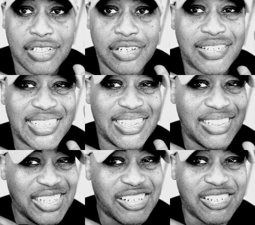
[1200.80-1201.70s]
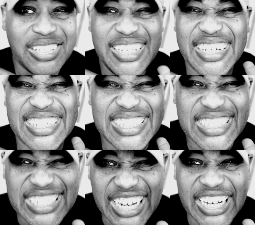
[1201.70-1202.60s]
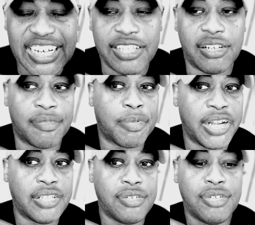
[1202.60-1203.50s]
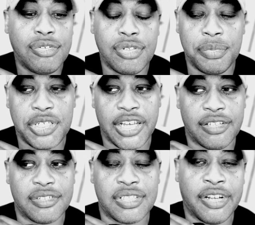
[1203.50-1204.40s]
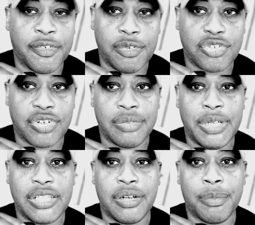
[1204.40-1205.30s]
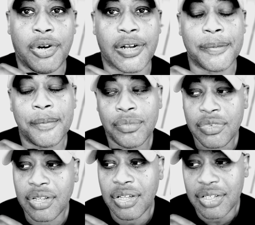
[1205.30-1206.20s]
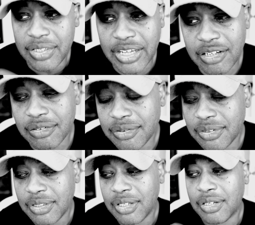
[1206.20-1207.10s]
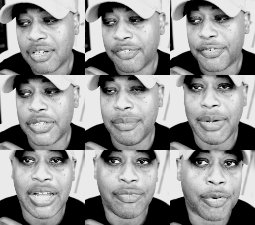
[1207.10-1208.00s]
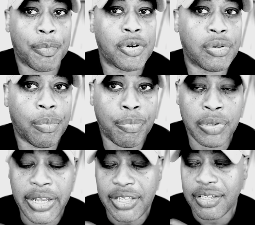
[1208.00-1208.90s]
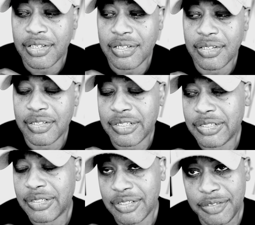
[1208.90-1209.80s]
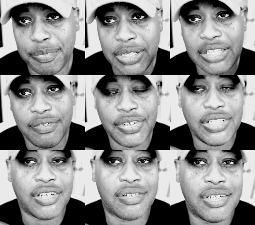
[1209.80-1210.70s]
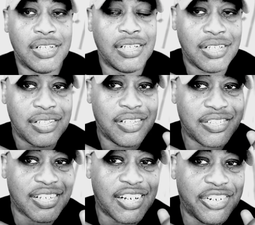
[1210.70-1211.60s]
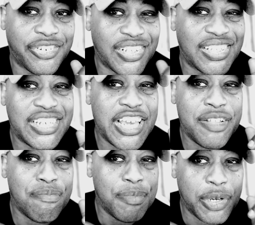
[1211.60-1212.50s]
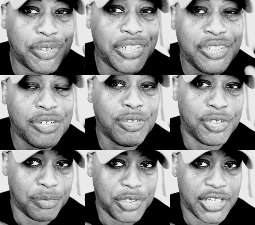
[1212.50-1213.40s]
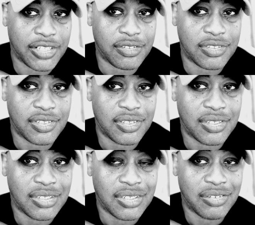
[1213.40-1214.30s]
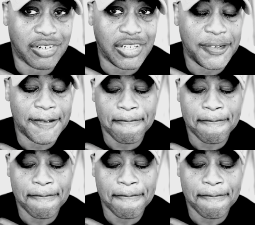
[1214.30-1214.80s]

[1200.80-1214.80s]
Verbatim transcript: that there are literally a ton of brand new YouTube channels and everyone's trying to make their mark? Now, a friend of mine, Roberto Blake, he put out a video there's 110 million YouTube channels, right?